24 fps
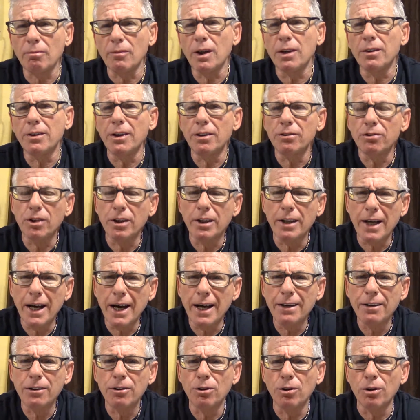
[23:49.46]
there's a
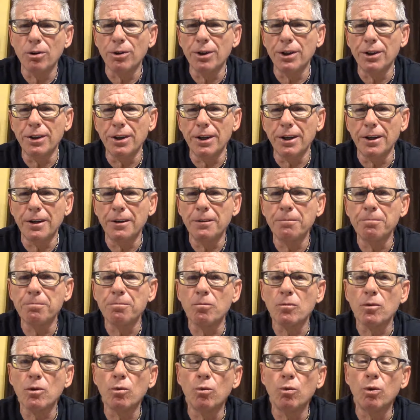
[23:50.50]
category there
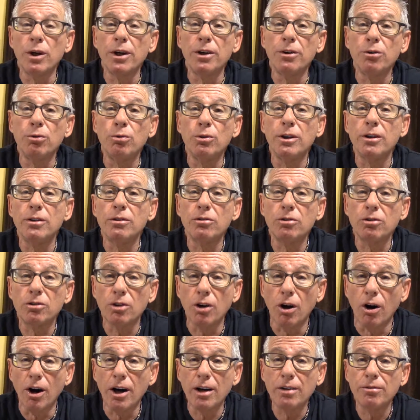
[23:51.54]
where you can
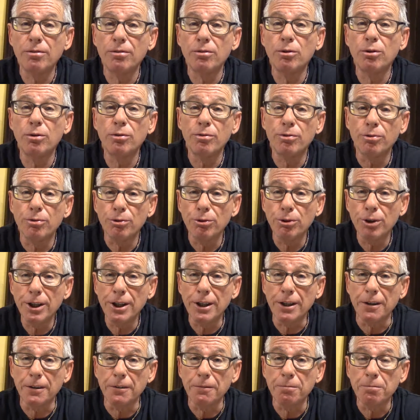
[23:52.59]
start for
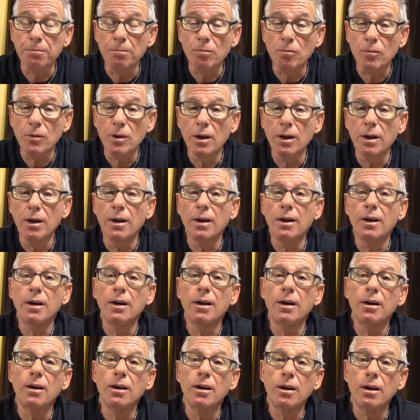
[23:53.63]
free.
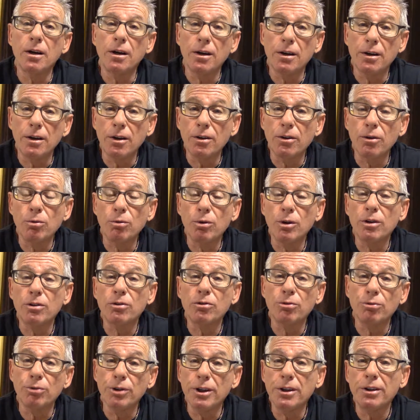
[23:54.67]
In other
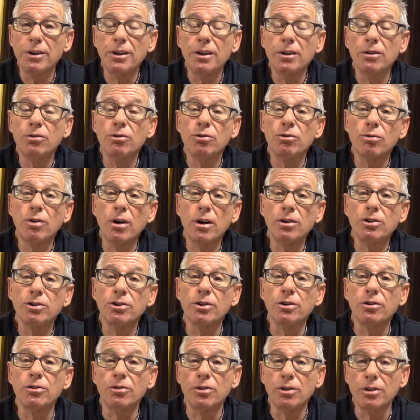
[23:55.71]
words, read the
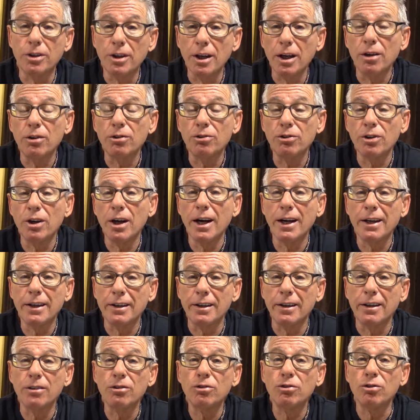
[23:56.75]
instructions. It tells you how to
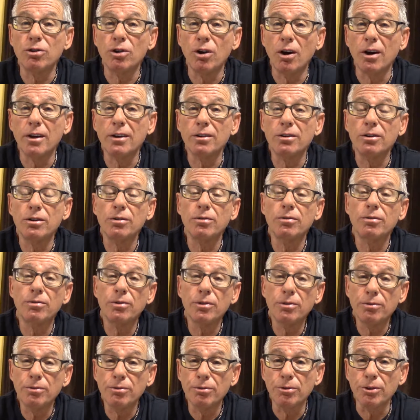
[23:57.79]
get started for
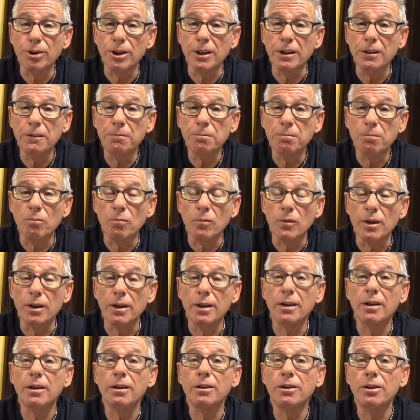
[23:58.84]
free.
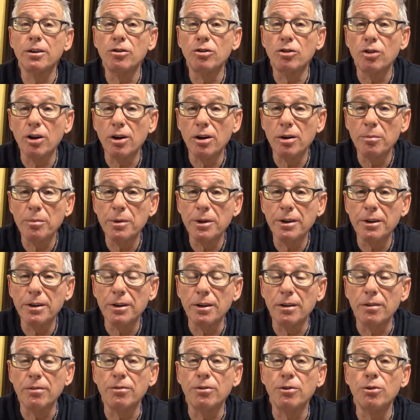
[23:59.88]
It'll determine
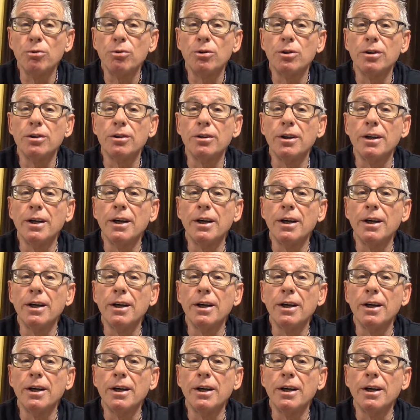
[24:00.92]
if you could